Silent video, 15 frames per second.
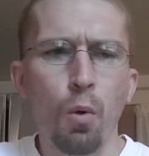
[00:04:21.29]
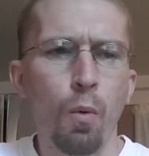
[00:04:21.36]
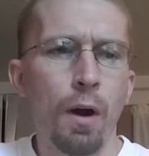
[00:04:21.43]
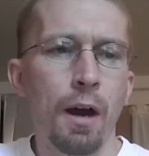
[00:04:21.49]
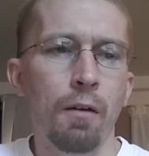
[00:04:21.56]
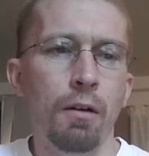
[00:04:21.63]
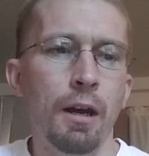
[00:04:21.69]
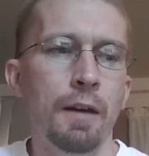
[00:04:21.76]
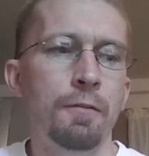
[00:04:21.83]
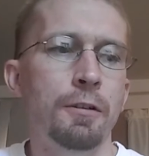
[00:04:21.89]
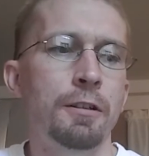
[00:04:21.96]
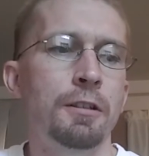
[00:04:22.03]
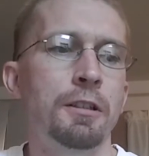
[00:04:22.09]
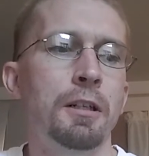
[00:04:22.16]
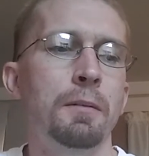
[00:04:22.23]
Wow,
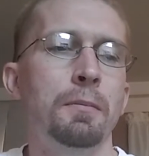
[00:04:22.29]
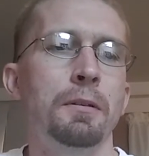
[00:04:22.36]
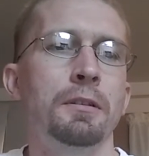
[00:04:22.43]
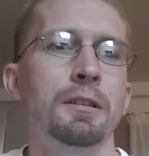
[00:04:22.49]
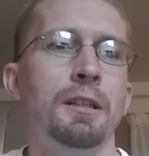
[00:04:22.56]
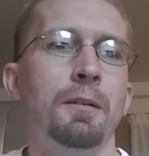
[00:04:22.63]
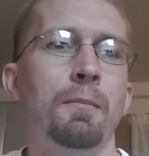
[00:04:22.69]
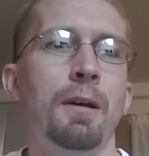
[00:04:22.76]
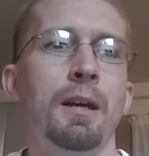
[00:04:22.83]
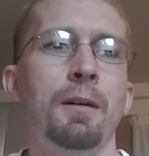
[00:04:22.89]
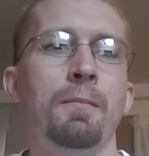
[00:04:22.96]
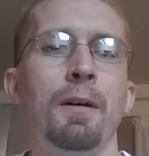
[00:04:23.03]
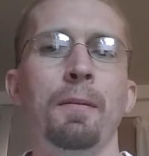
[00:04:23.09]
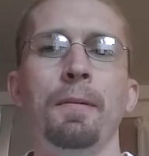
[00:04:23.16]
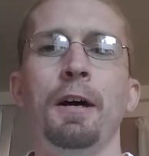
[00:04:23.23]
every chip is like
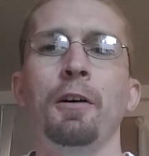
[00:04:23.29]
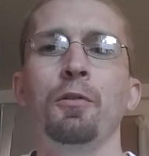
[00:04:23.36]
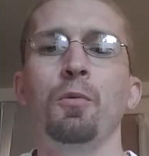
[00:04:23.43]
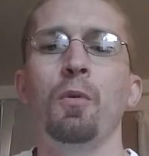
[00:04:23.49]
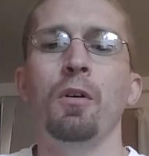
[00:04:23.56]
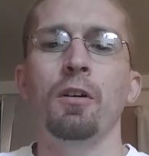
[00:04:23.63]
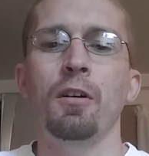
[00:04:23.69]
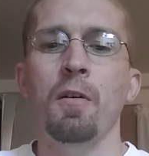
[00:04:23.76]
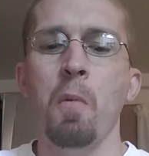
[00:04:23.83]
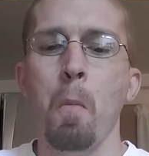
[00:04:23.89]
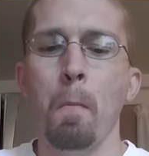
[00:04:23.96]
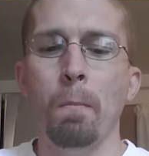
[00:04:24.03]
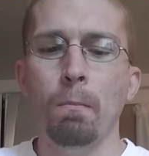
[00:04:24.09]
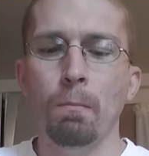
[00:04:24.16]
making my mouth water.